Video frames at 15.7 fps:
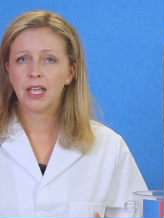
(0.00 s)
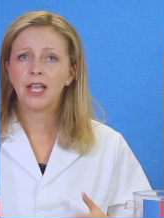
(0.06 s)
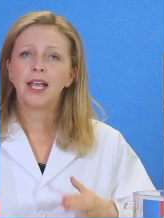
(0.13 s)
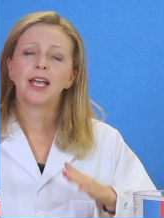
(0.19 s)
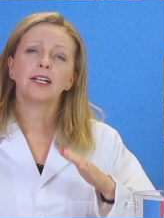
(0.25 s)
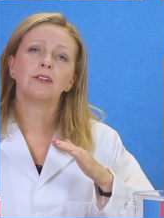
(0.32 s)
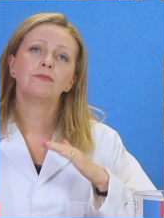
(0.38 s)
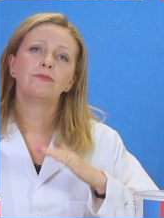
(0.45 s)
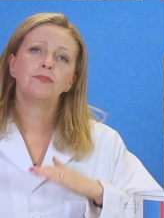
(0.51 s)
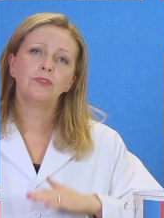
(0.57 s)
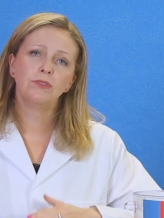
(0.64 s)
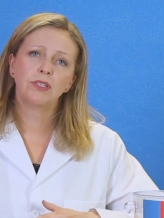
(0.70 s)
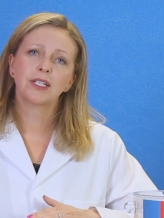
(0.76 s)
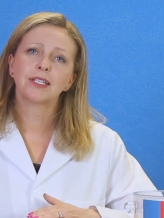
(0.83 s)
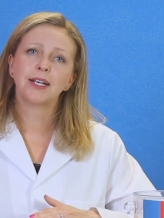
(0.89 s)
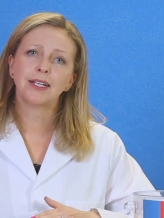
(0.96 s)
and a food
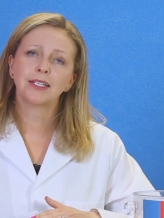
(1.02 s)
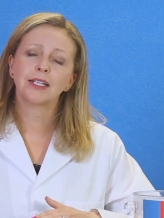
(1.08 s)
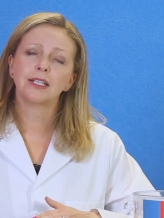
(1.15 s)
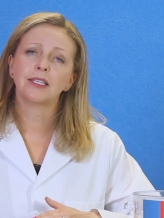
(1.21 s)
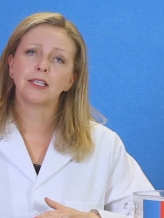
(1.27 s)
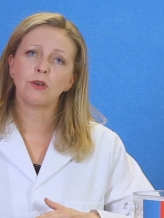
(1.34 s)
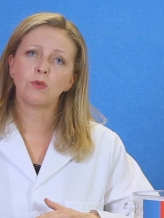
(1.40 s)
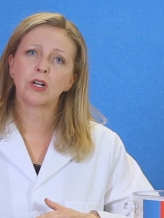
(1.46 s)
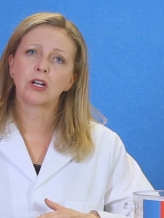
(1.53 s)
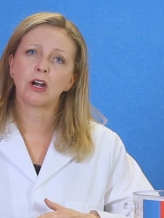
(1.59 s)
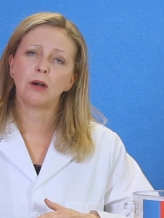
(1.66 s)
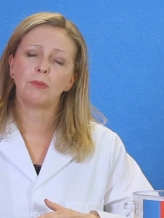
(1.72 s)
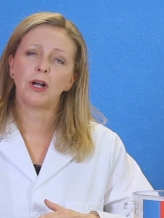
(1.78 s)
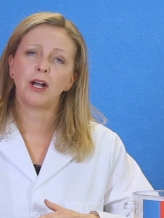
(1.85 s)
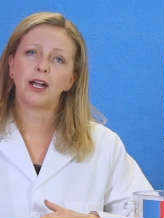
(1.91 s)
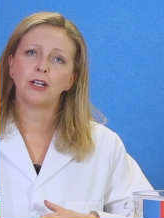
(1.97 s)
that's nice and low in
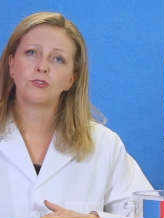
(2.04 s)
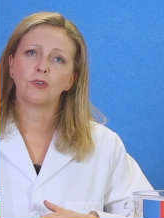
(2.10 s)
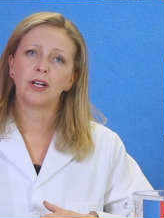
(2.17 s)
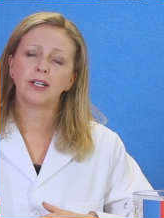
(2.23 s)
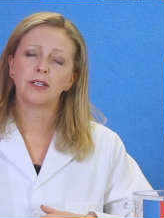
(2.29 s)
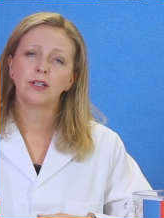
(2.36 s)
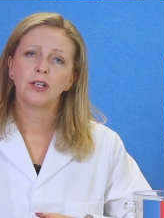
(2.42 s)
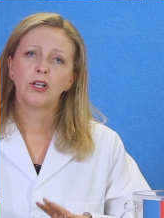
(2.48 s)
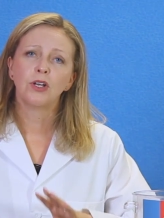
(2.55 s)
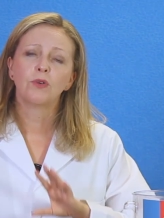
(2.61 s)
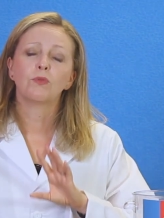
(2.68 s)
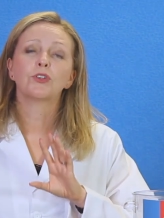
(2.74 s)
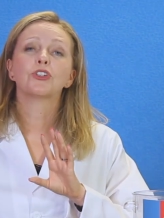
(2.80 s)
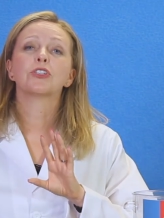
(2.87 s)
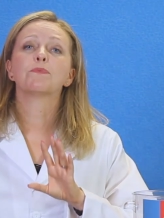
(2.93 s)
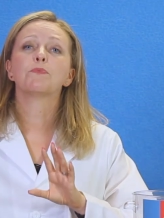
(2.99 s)
carbohydrate,
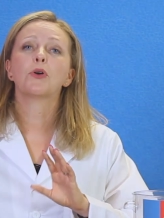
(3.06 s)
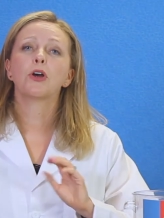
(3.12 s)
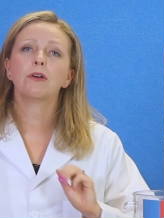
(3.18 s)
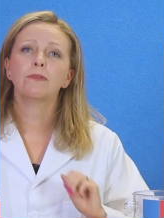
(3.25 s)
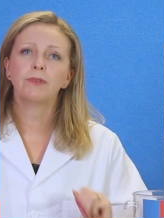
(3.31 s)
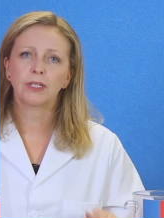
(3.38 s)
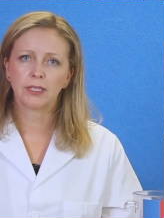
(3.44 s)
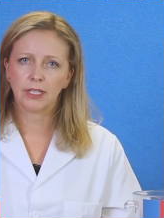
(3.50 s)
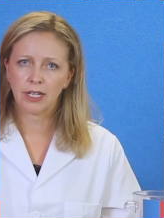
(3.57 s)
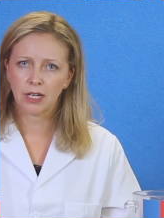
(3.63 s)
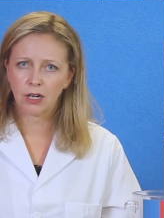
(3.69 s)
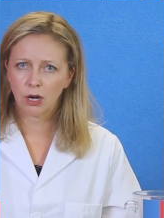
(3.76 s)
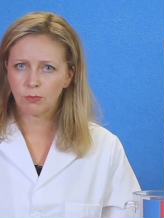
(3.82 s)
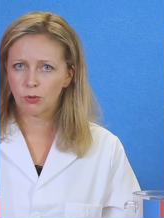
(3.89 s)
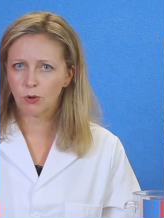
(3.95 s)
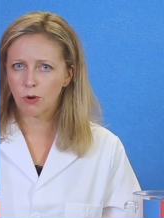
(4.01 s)
which is perfectly
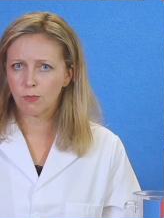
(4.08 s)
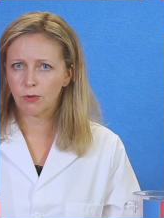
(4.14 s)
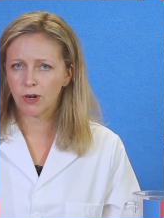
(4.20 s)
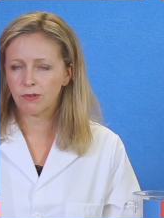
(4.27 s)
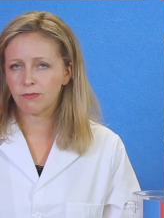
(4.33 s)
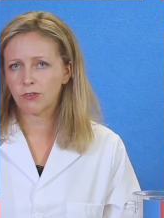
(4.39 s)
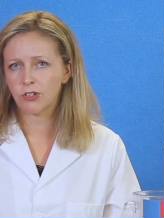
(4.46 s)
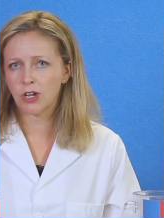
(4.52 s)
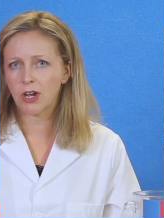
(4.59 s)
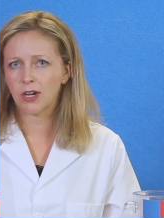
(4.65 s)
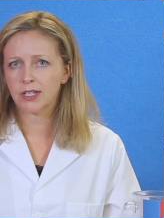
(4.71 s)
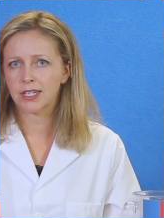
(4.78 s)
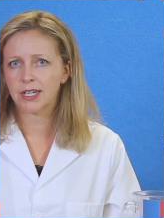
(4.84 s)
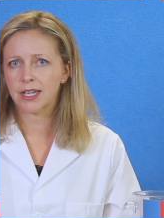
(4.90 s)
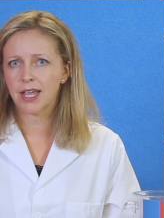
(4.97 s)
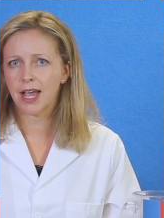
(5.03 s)
appropriate for dogs
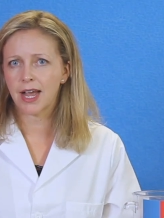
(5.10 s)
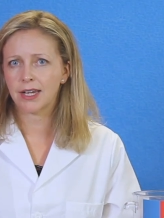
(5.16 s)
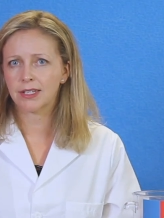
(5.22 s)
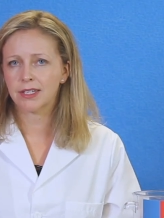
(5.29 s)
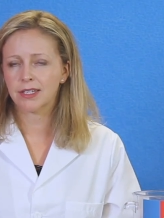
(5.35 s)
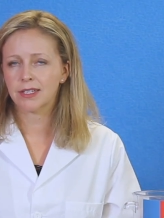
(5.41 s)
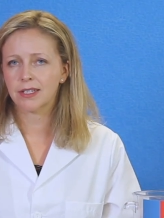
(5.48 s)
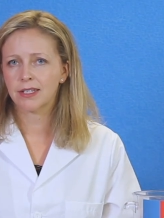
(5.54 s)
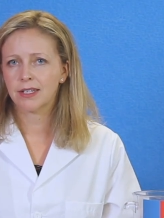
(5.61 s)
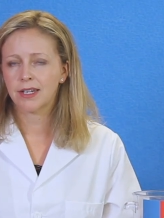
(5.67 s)
and cats.